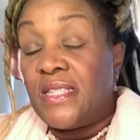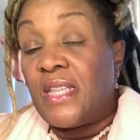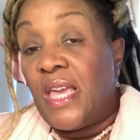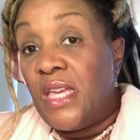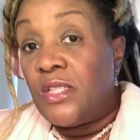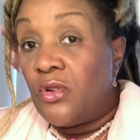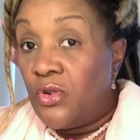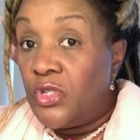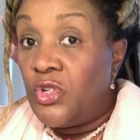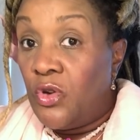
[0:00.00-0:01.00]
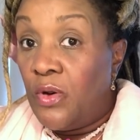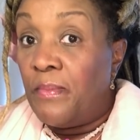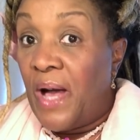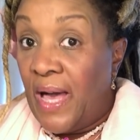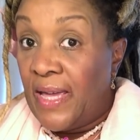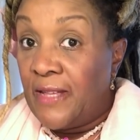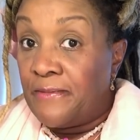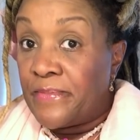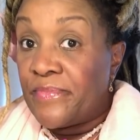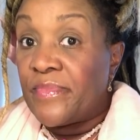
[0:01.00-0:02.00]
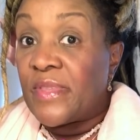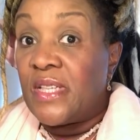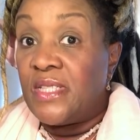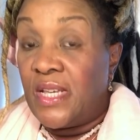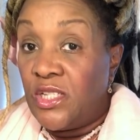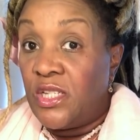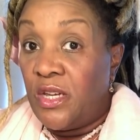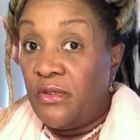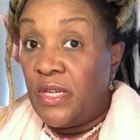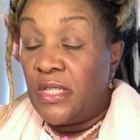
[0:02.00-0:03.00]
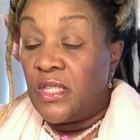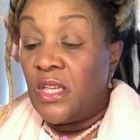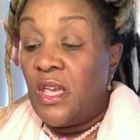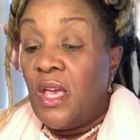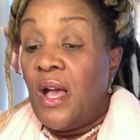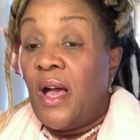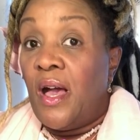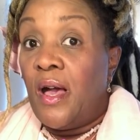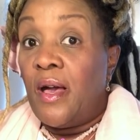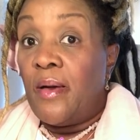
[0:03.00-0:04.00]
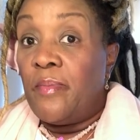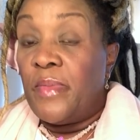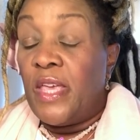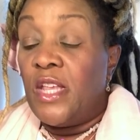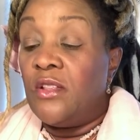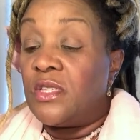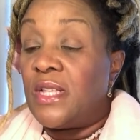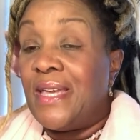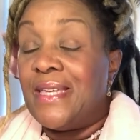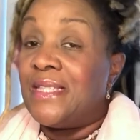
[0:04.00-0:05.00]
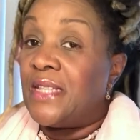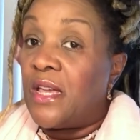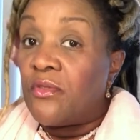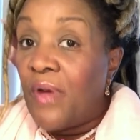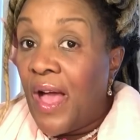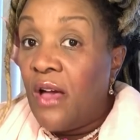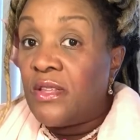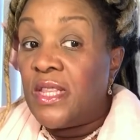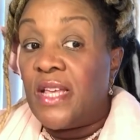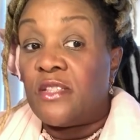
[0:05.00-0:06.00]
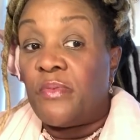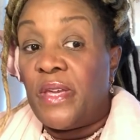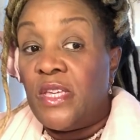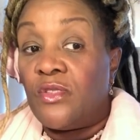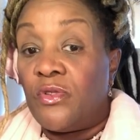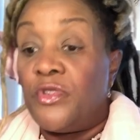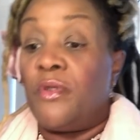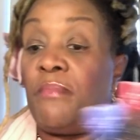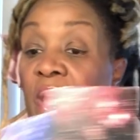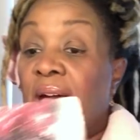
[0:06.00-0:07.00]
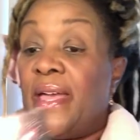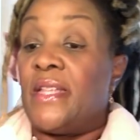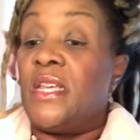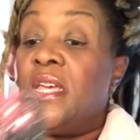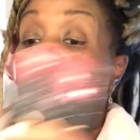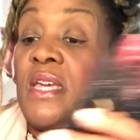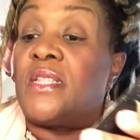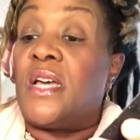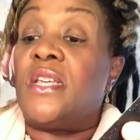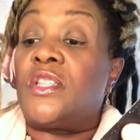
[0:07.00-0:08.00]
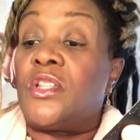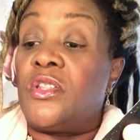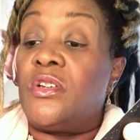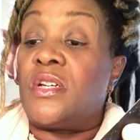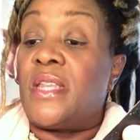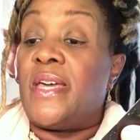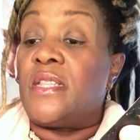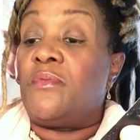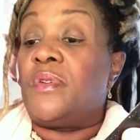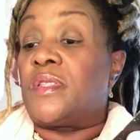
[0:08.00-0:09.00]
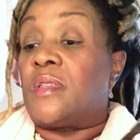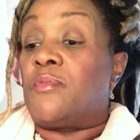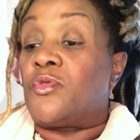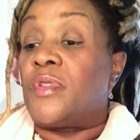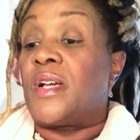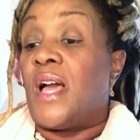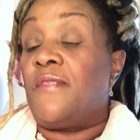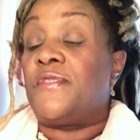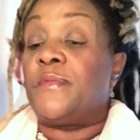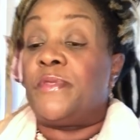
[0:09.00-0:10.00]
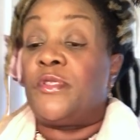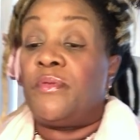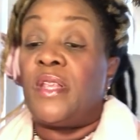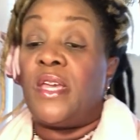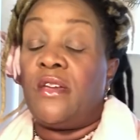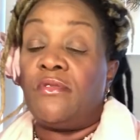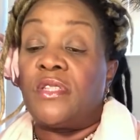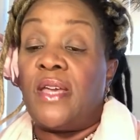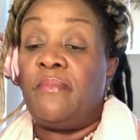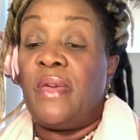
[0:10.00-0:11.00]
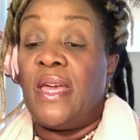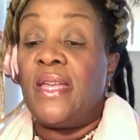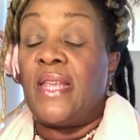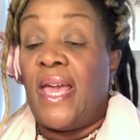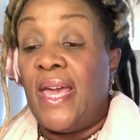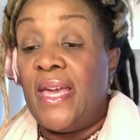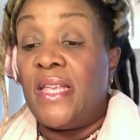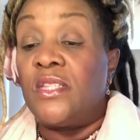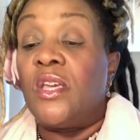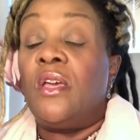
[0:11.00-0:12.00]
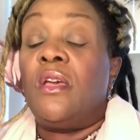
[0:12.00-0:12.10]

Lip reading: stays on your mind, Sagittarians. He looks like he's not around, and that's why he's on your mind. It does look like there was some sort of conflict between the air sign man and